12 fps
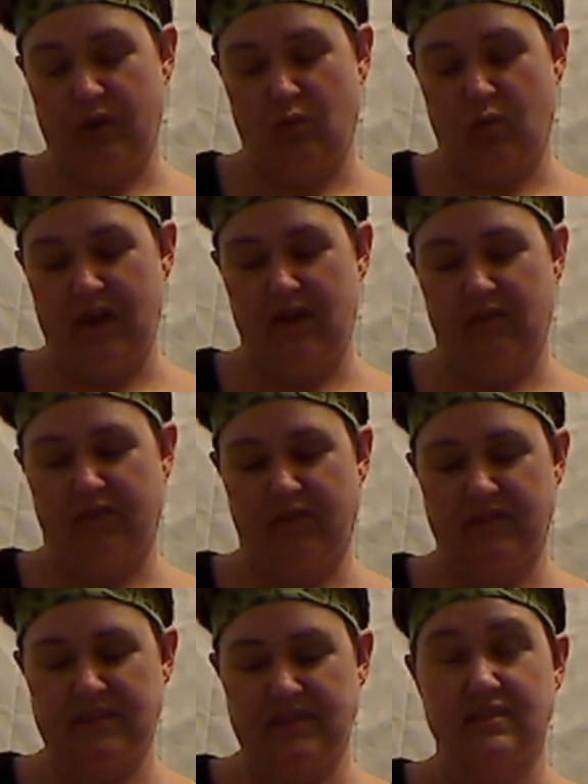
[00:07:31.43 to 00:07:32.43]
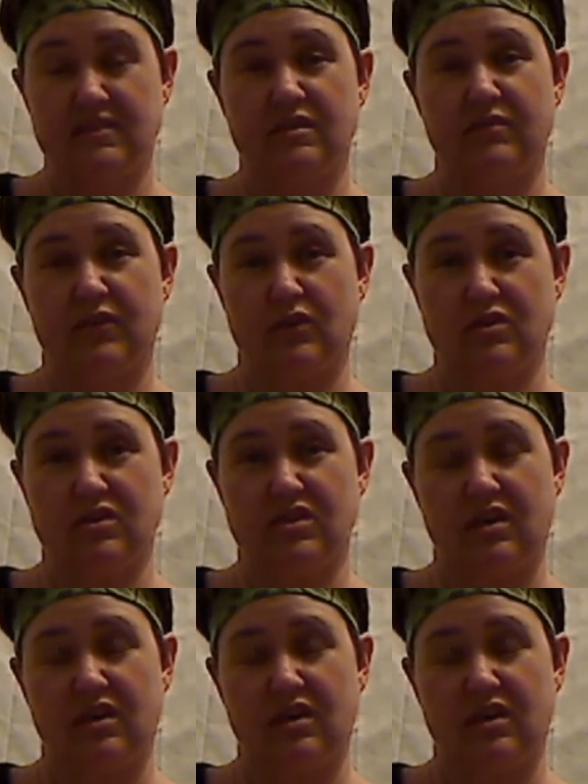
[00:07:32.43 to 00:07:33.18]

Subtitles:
weight since the first